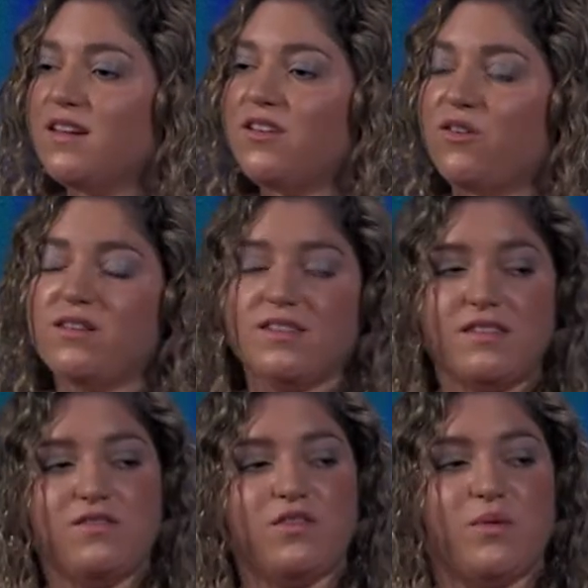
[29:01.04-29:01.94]
go to
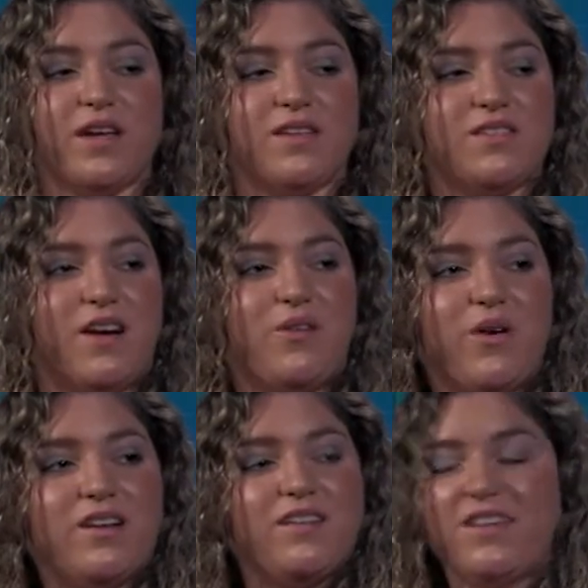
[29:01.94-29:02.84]

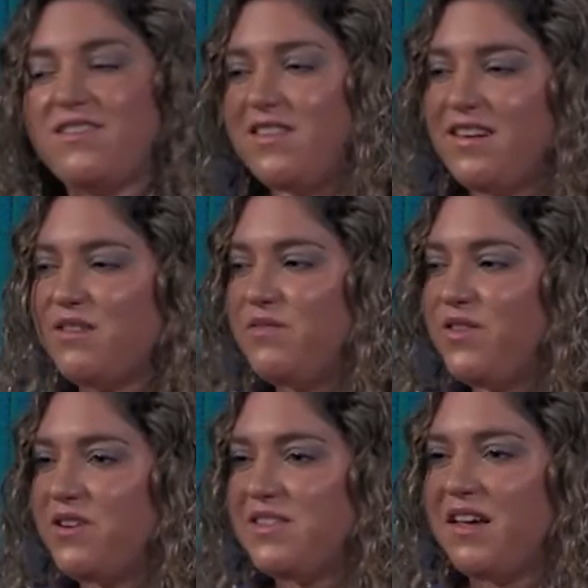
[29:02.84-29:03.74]
listenforwhales.org and you can hear them for
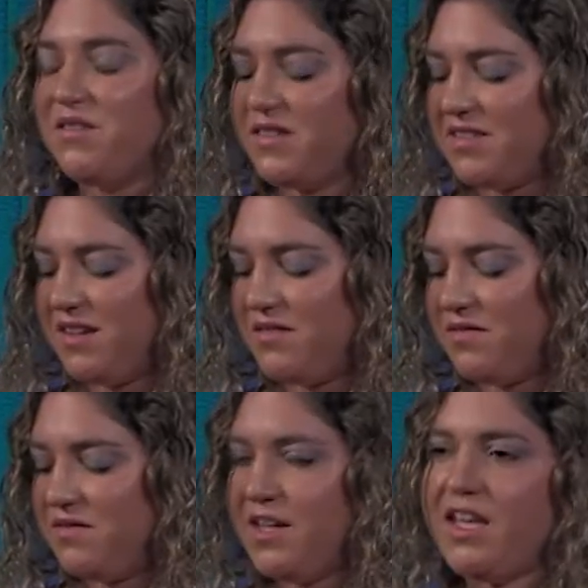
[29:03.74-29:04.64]
yourself instead of